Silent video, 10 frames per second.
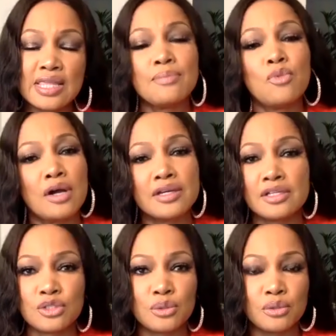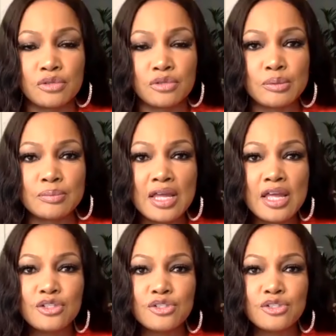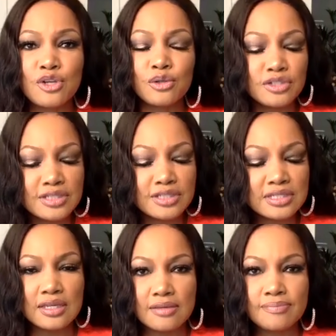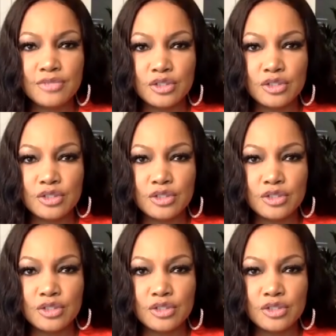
them walking to a room so you'll That's see great.